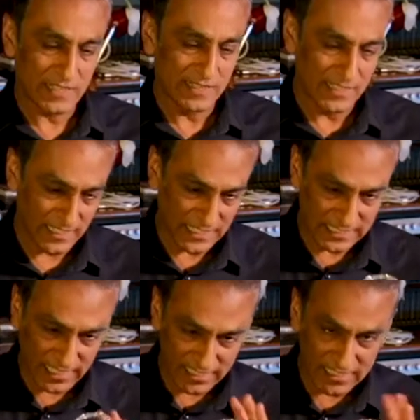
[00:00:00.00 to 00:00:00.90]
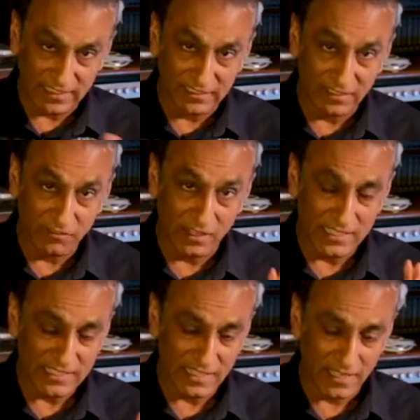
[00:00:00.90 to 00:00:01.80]
And there's a sensing
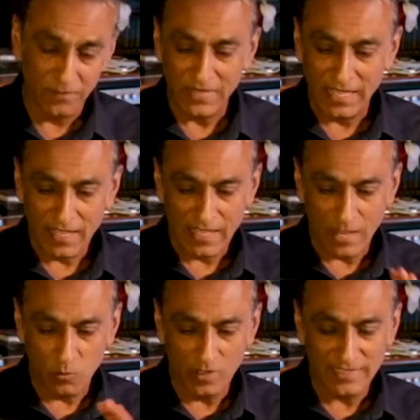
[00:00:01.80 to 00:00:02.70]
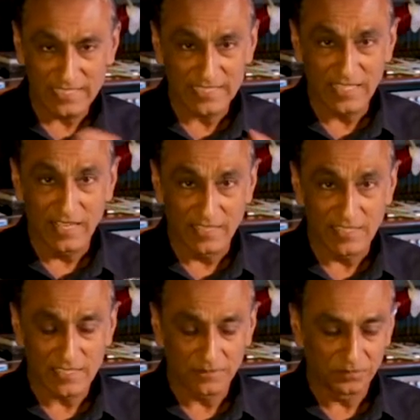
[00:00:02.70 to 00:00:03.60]
device here. And what this
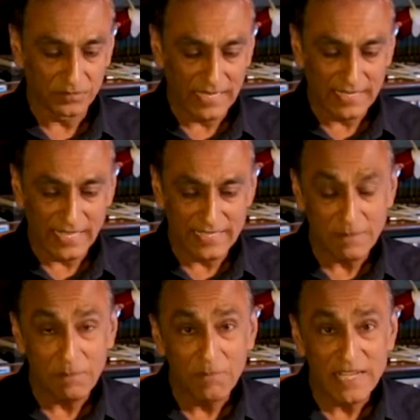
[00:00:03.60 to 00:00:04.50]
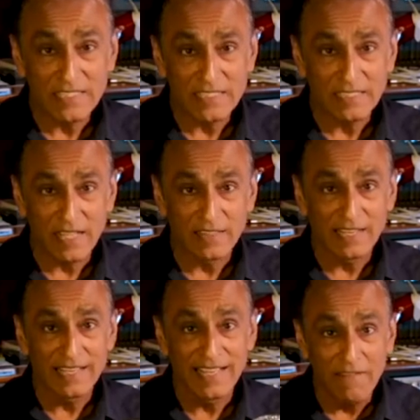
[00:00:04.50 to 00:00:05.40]
does is it measures
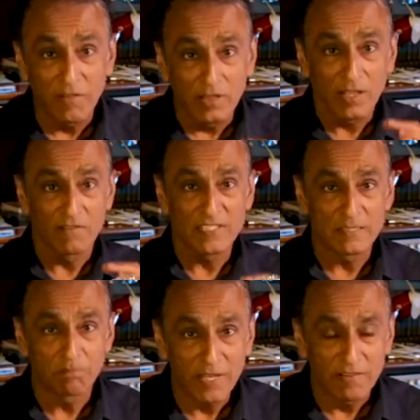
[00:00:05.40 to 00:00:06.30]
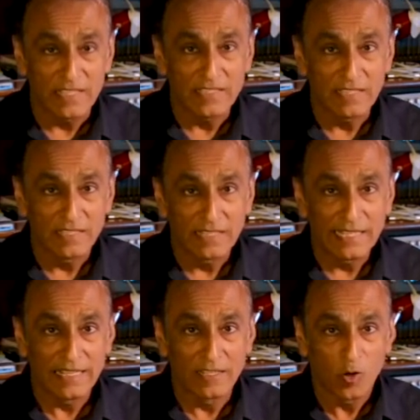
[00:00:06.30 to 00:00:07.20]
the level of spirit
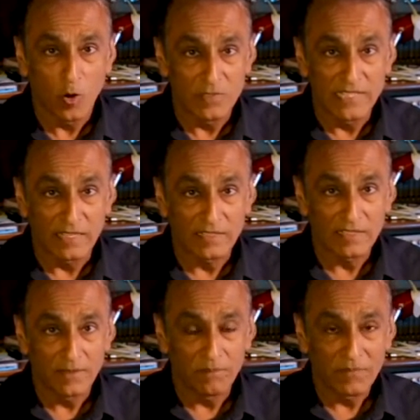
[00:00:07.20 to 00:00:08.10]
in an object.